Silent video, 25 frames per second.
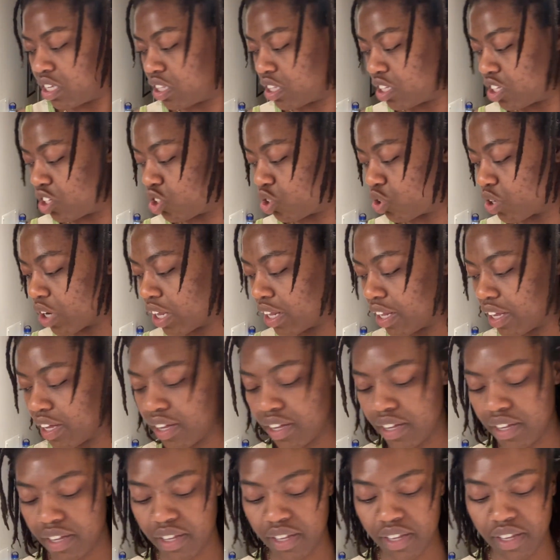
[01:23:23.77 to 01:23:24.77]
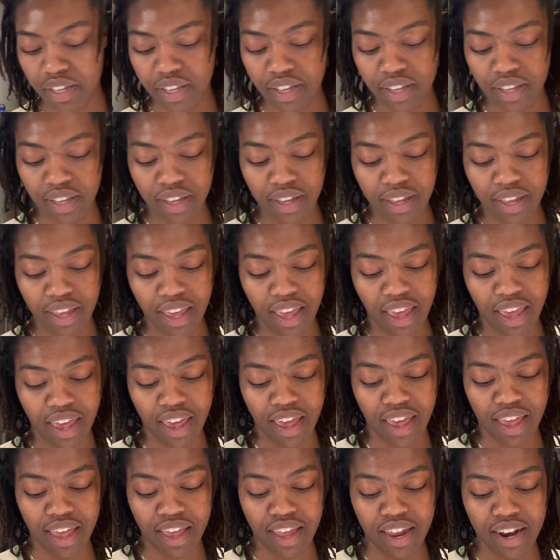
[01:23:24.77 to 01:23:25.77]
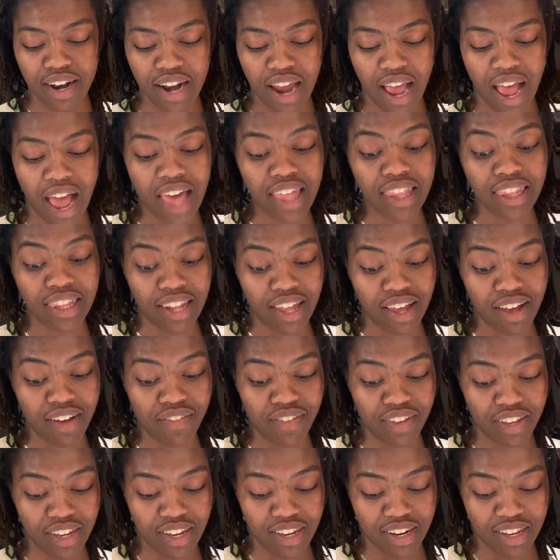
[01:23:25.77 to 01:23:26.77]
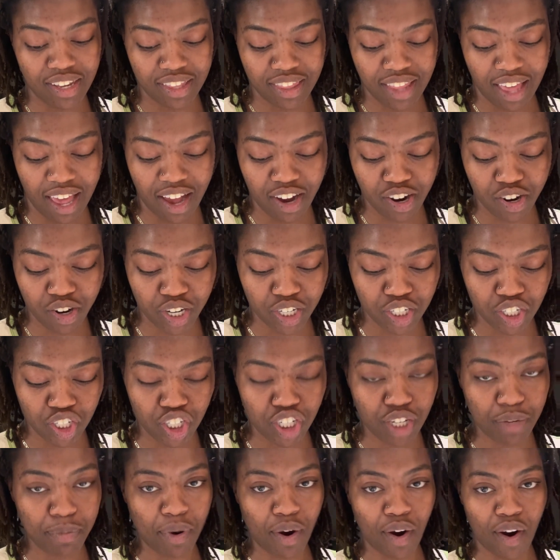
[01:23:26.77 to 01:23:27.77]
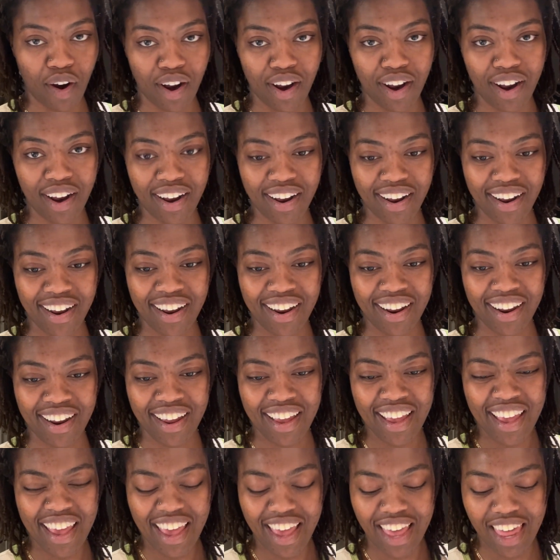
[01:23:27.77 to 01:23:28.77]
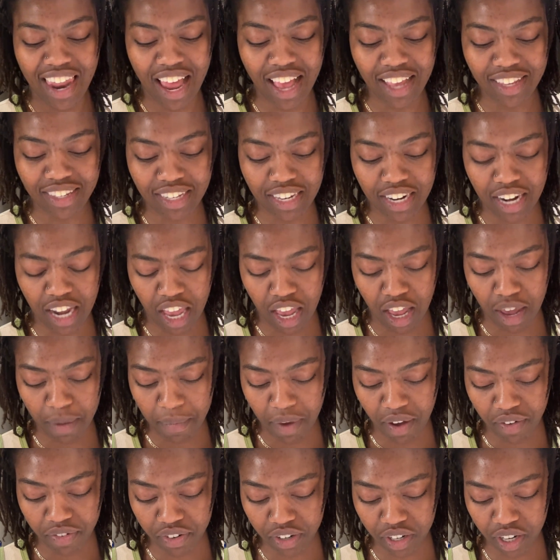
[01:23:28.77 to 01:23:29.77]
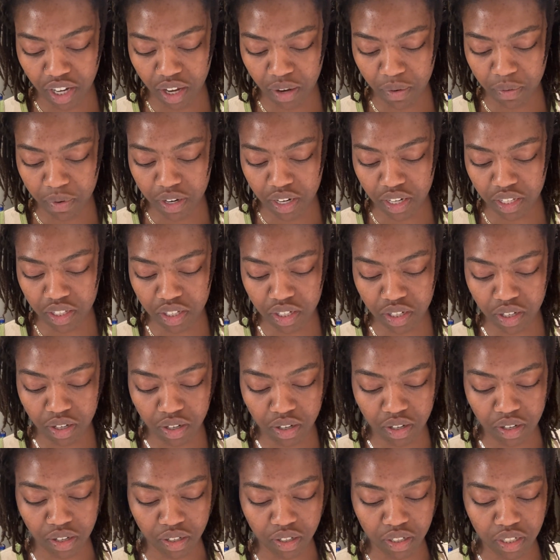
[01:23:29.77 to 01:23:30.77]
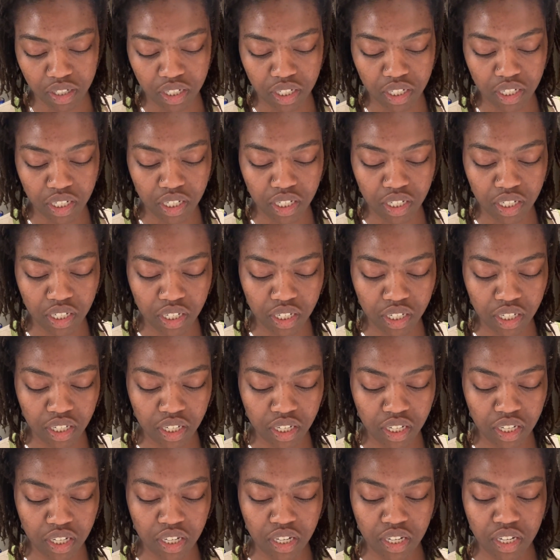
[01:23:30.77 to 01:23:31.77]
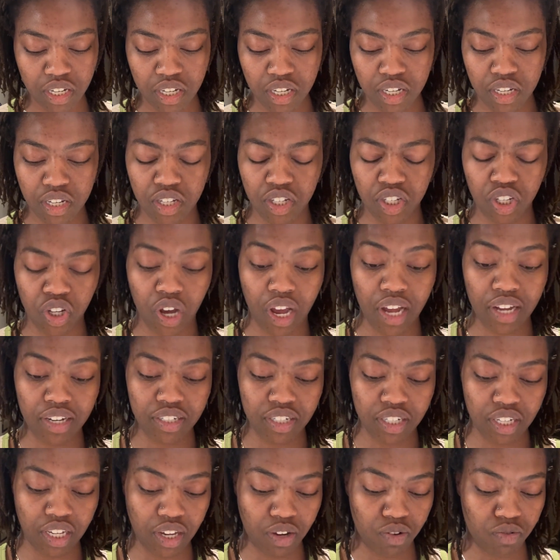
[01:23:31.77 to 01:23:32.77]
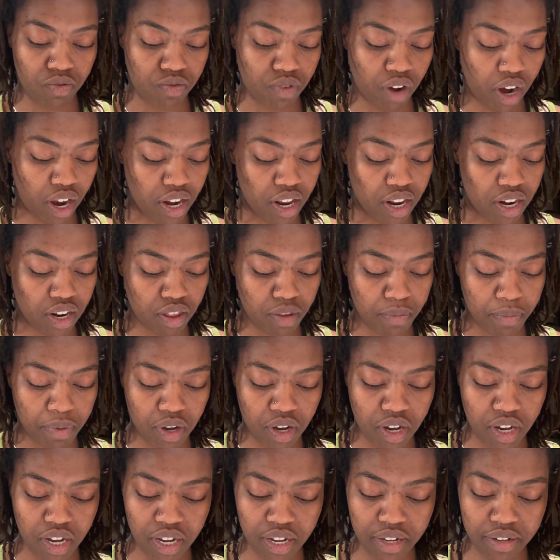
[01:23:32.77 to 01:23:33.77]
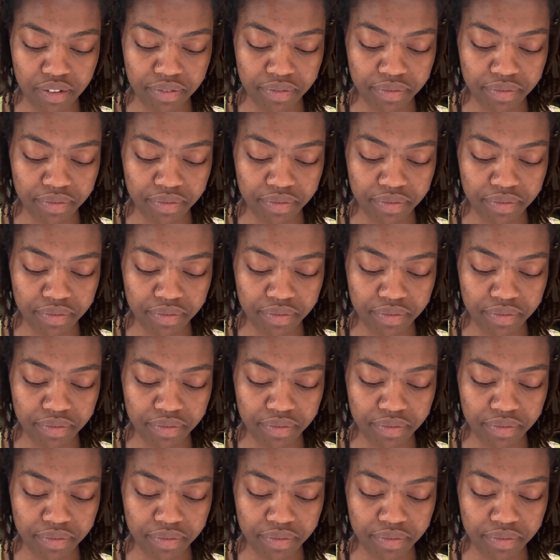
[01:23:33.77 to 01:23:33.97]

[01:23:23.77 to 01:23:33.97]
Estrella, and I love eating that crunchy part. It has a name, I forget what it's called. So I took it right out of the pot.